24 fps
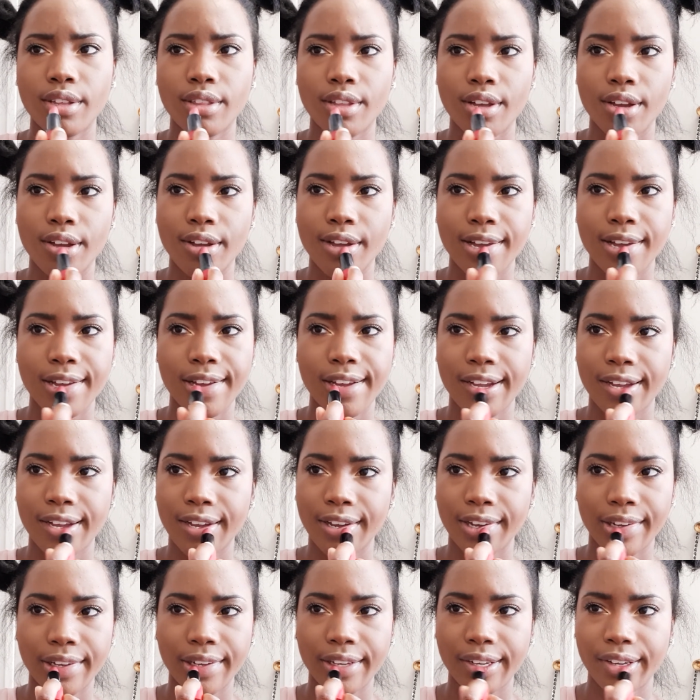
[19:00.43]
that
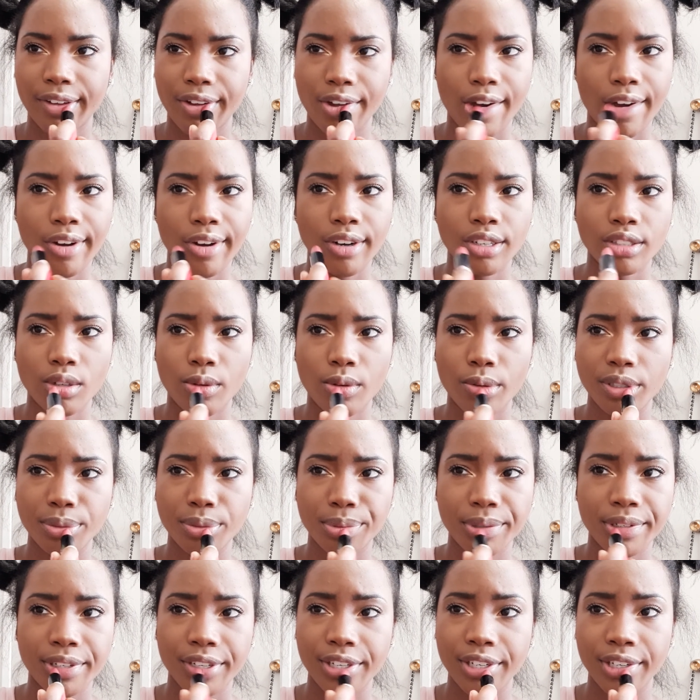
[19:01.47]
God has always
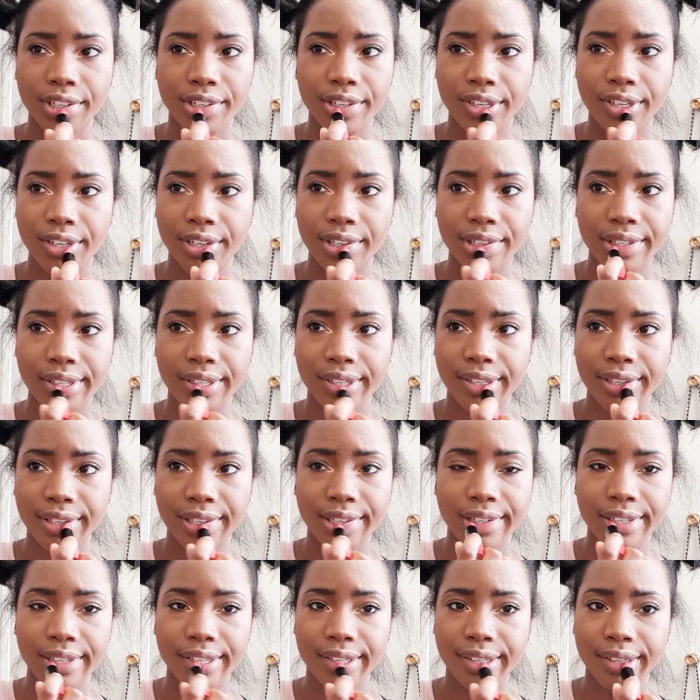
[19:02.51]
been good.
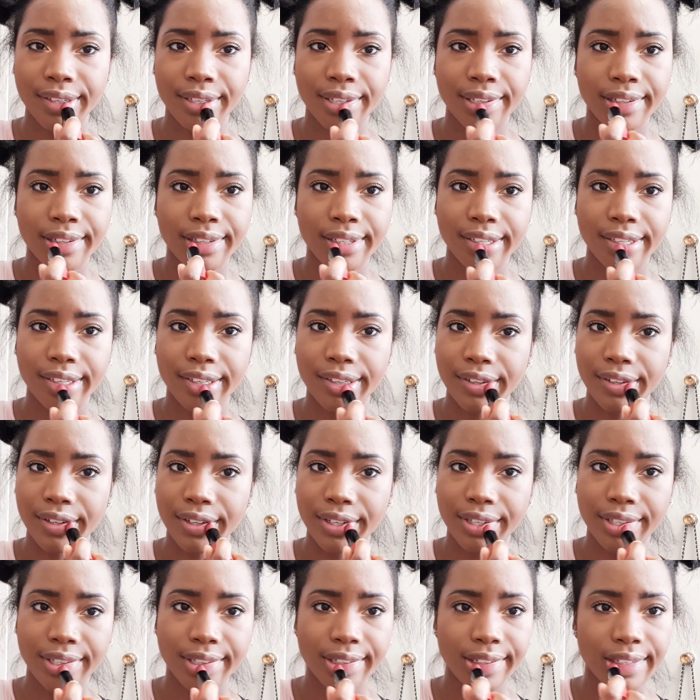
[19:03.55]
You know,
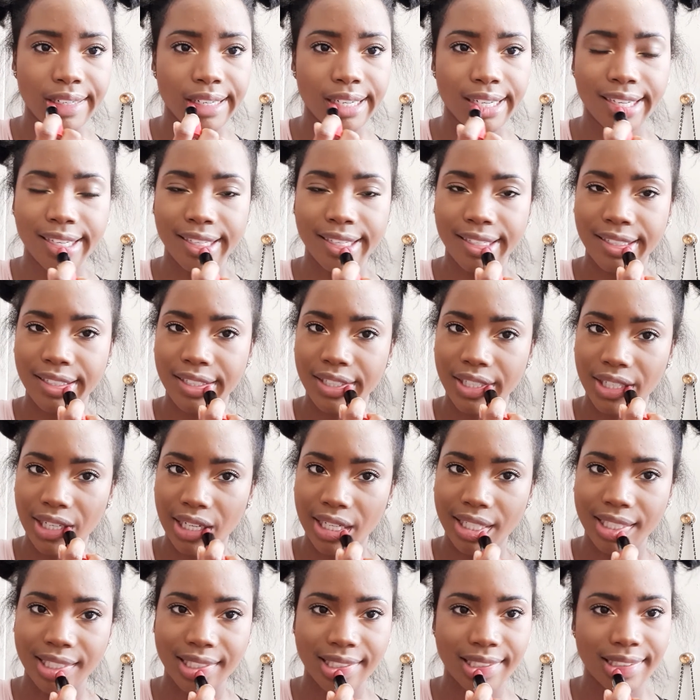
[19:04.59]
it's
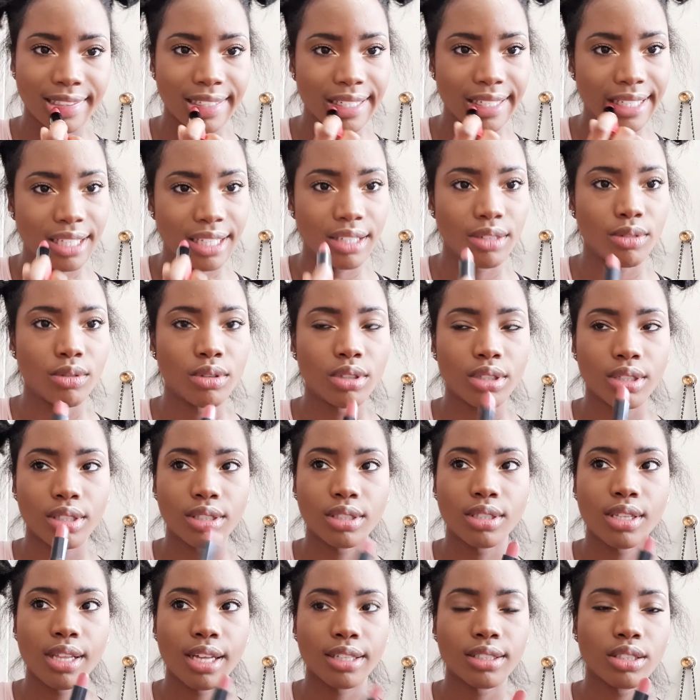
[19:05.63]
sin
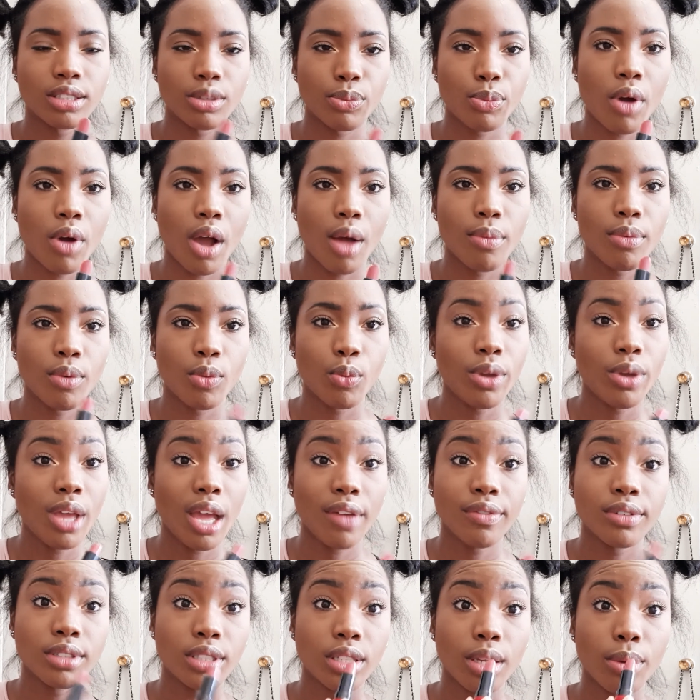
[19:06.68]
that's the problem. We have
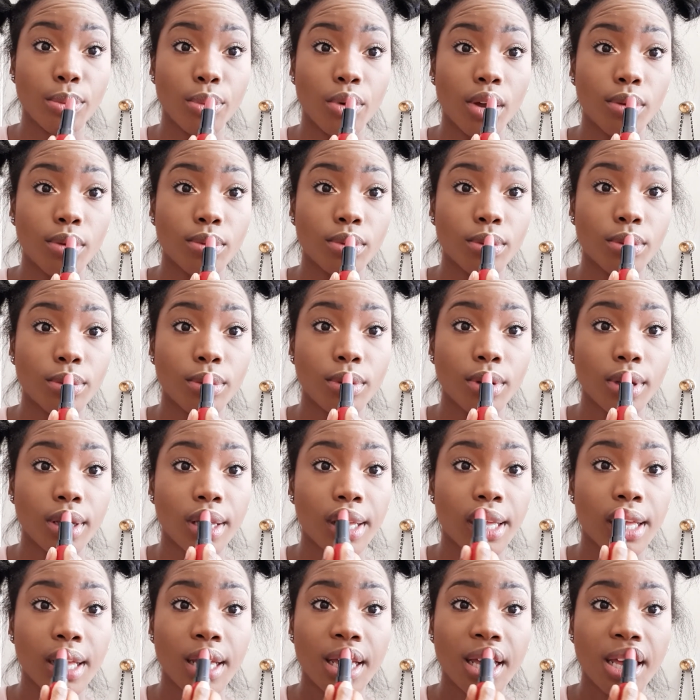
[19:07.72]
a sin problem.
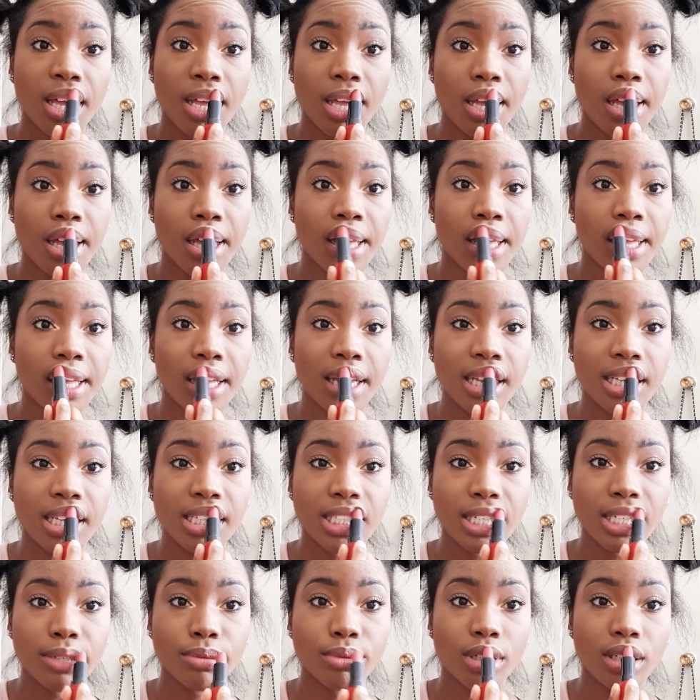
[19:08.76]
And
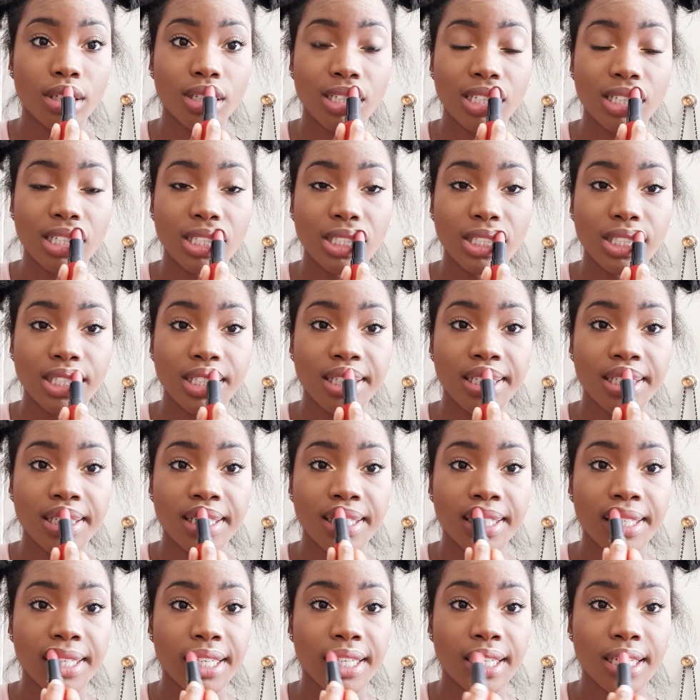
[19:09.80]
sometimes,
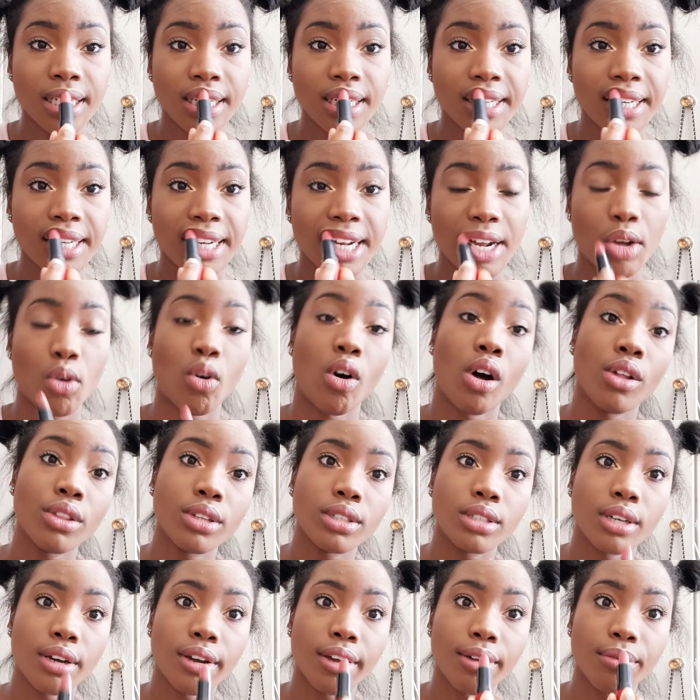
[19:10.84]
or all the
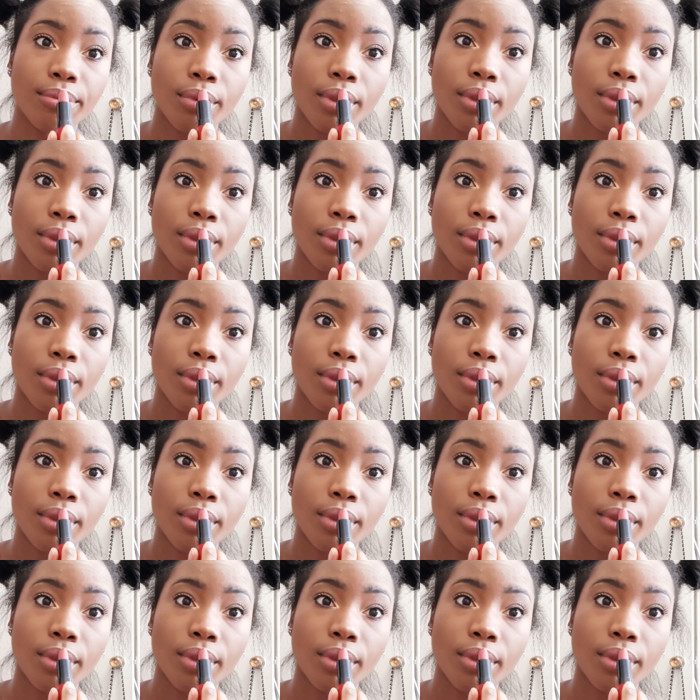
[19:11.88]
time,